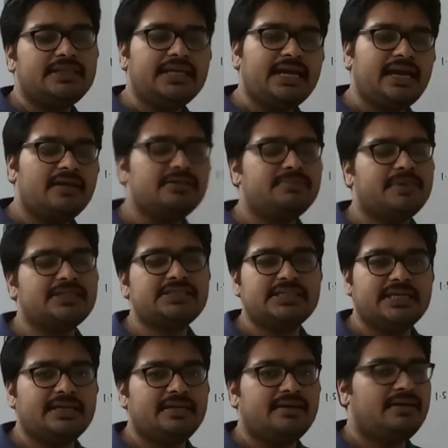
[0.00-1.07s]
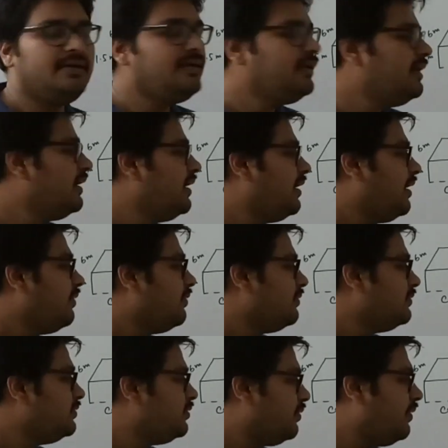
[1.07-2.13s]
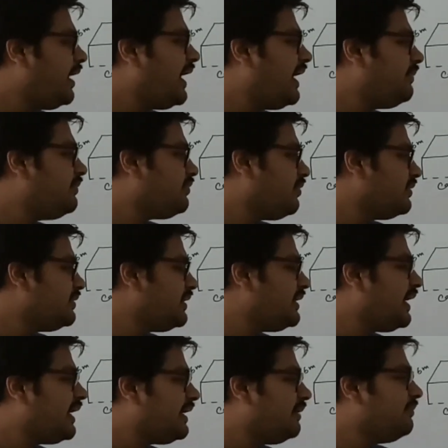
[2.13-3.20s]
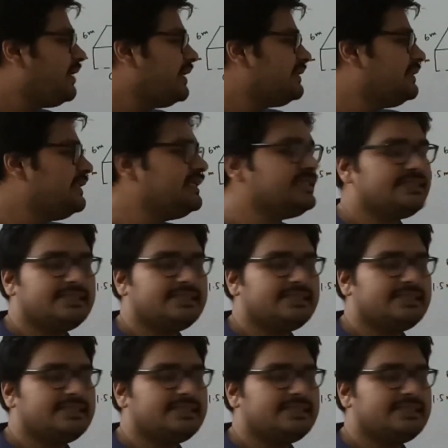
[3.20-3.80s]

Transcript: I must say here, though I have drawn the diagram like this,